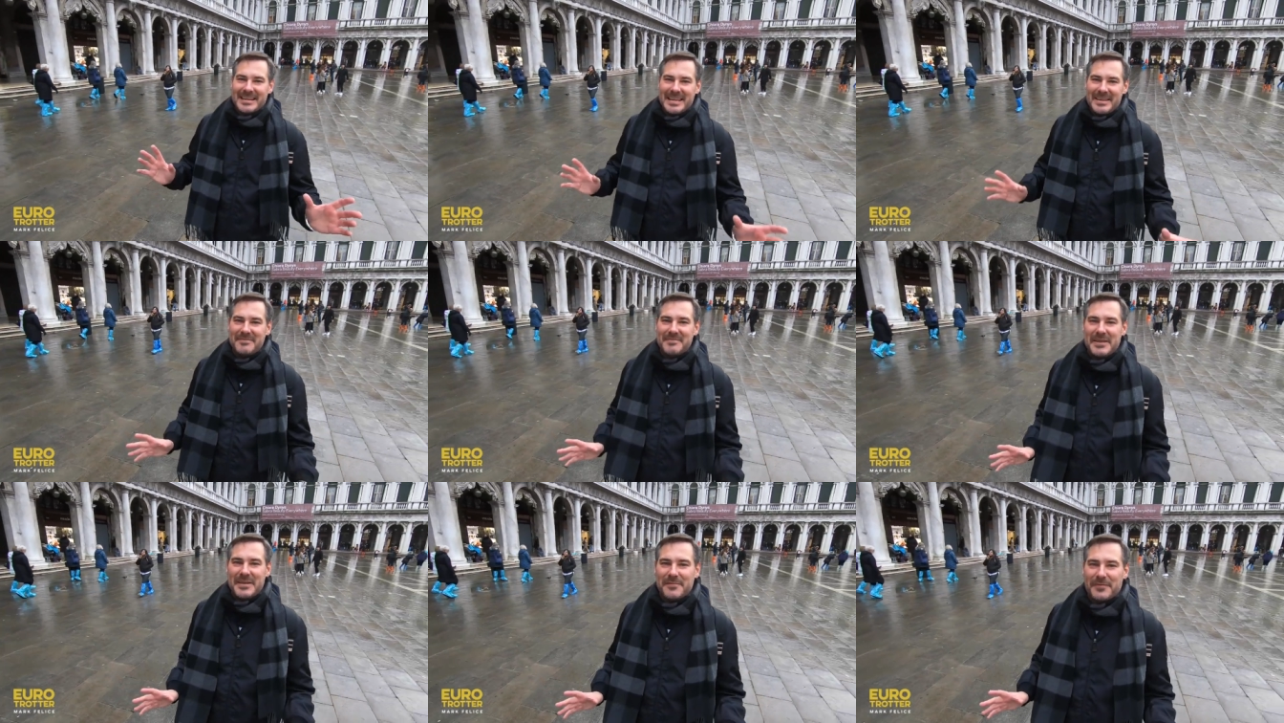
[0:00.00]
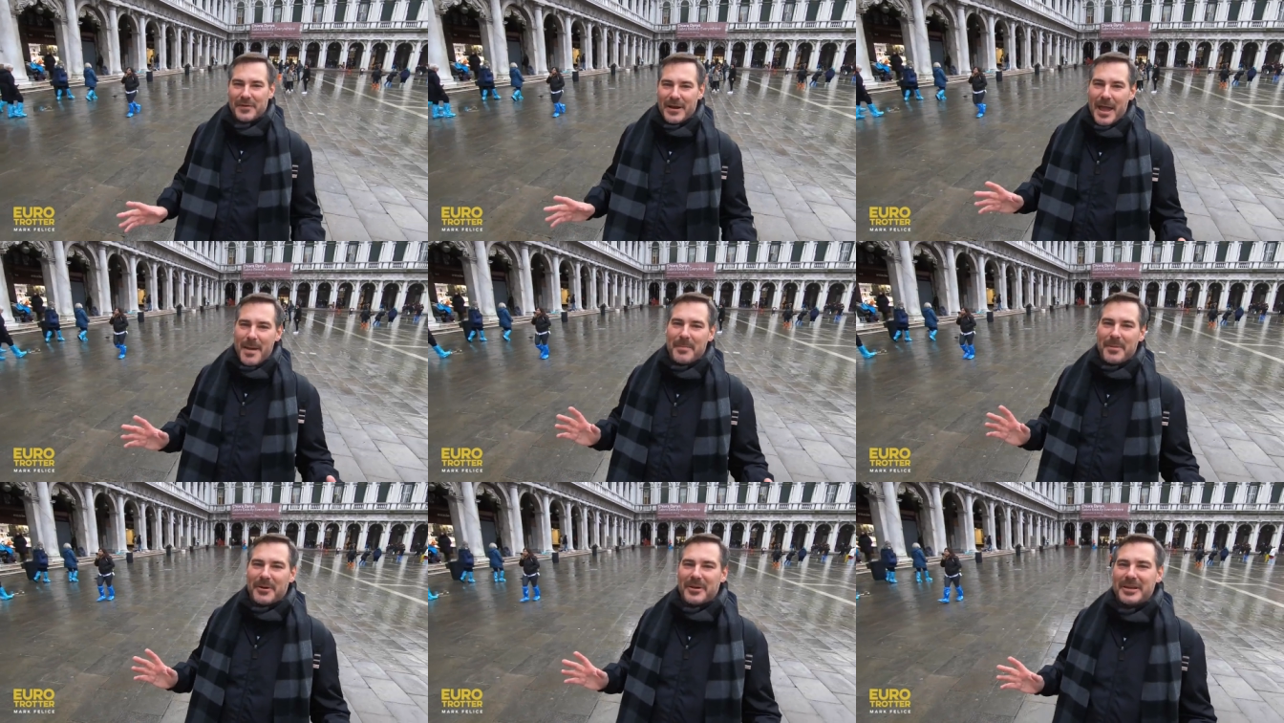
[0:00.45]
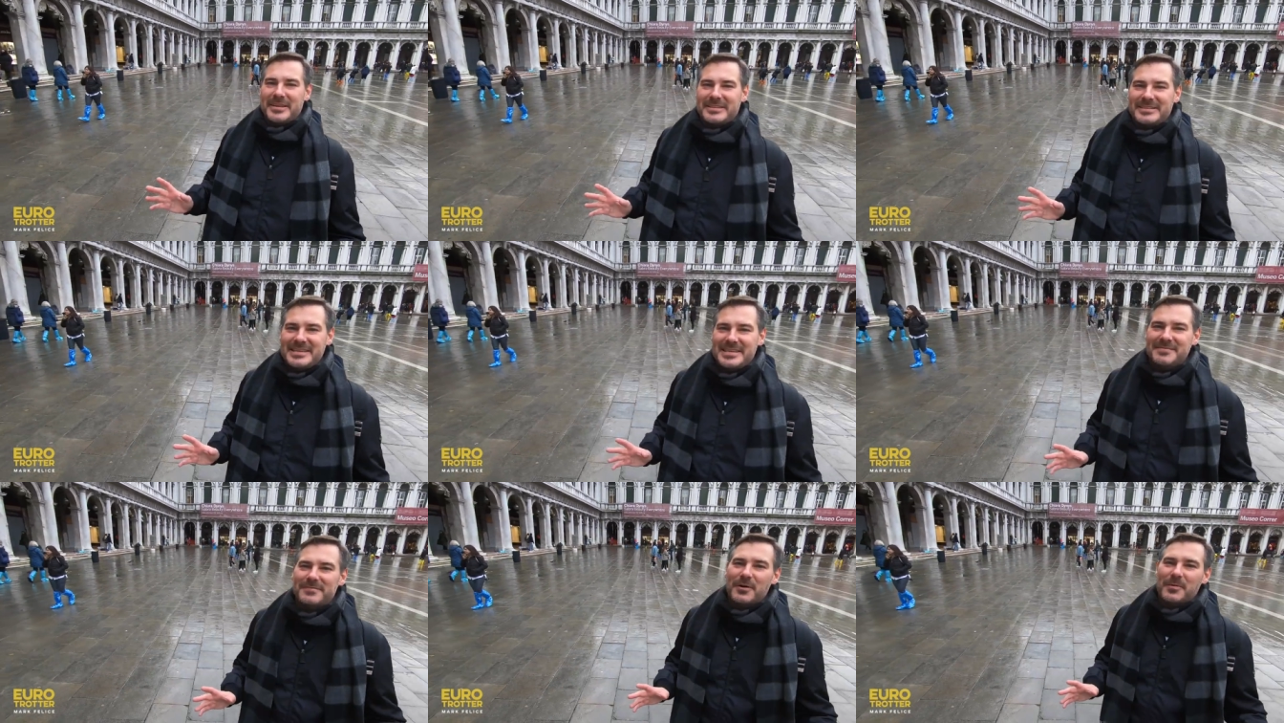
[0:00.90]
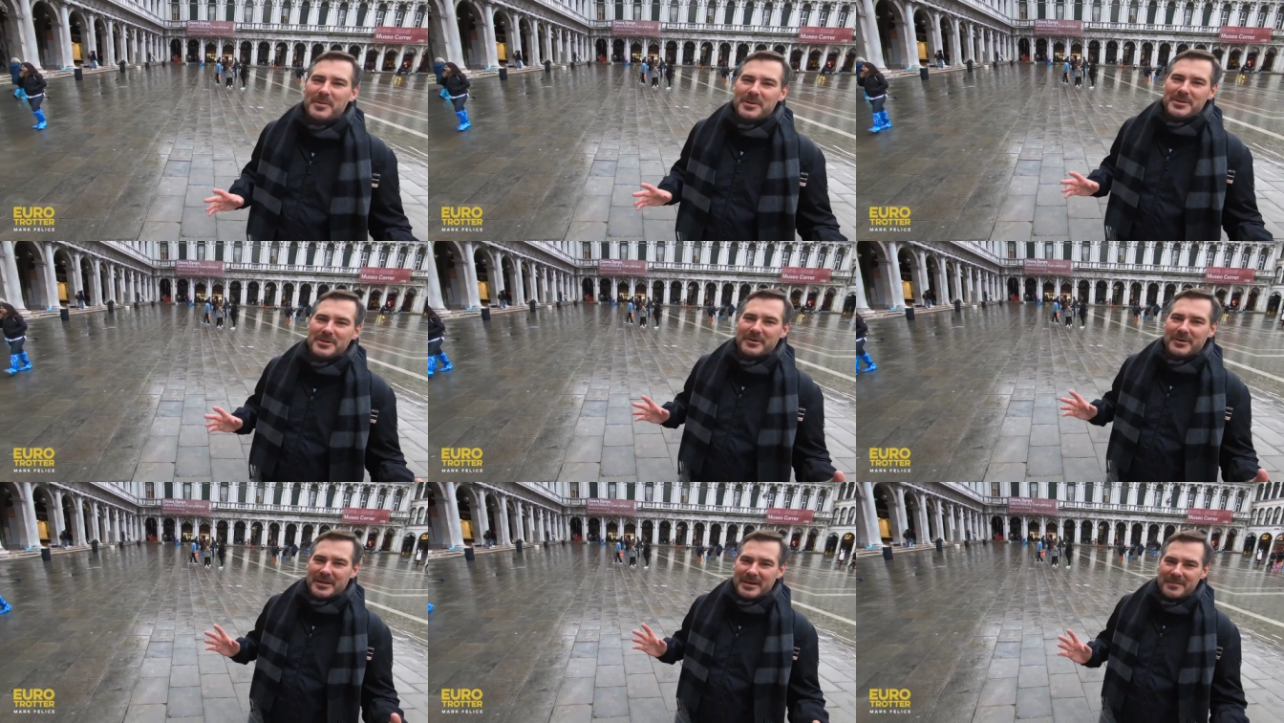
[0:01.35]
evening for aperitivo
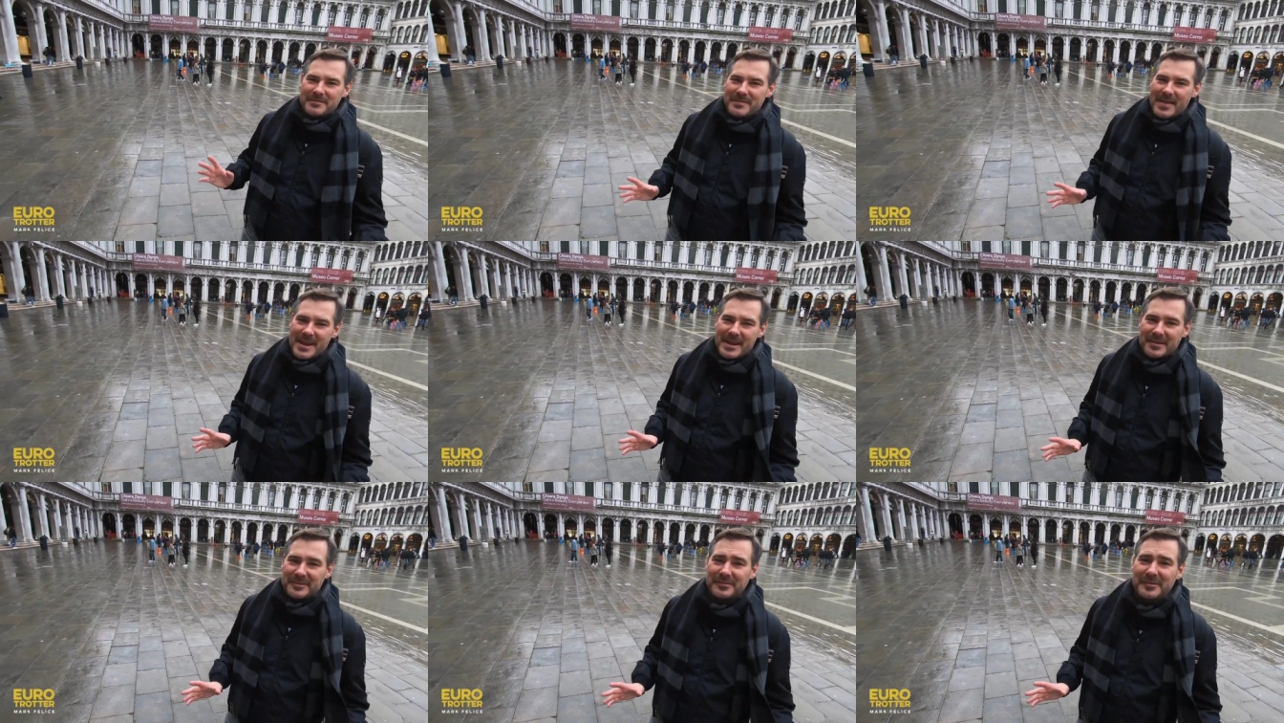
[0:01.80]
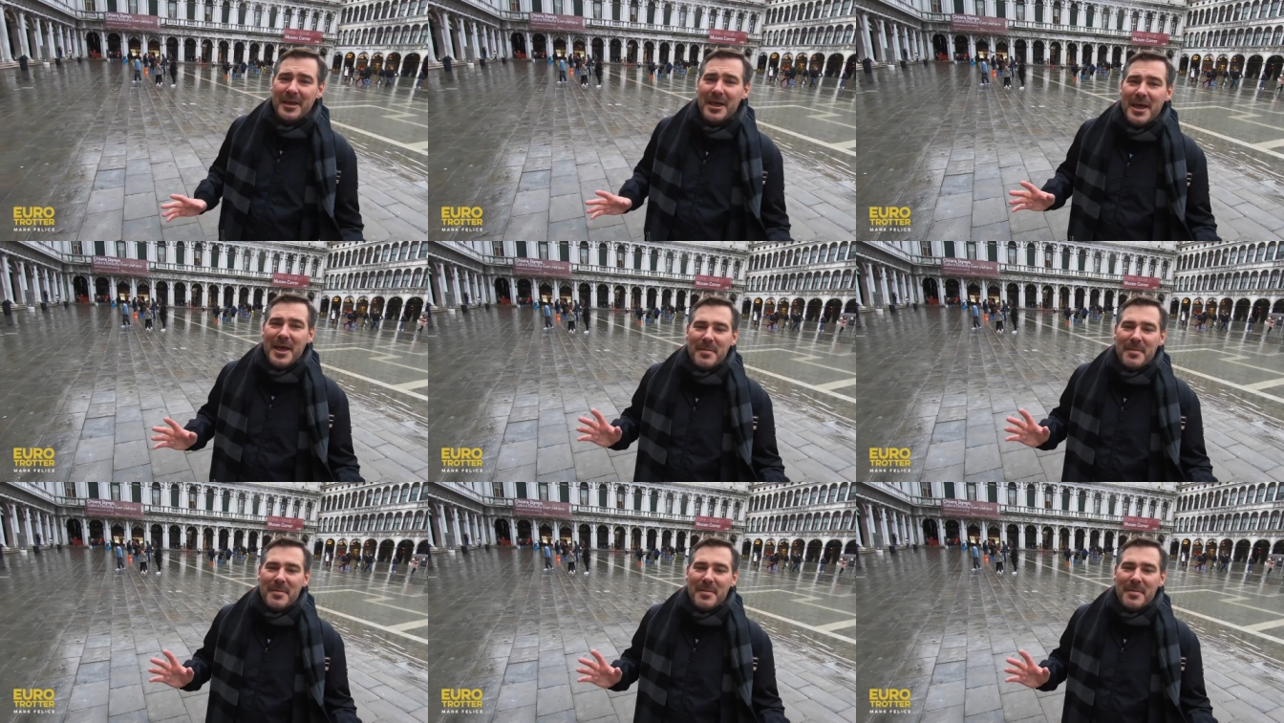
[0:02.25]
when you're in Venice.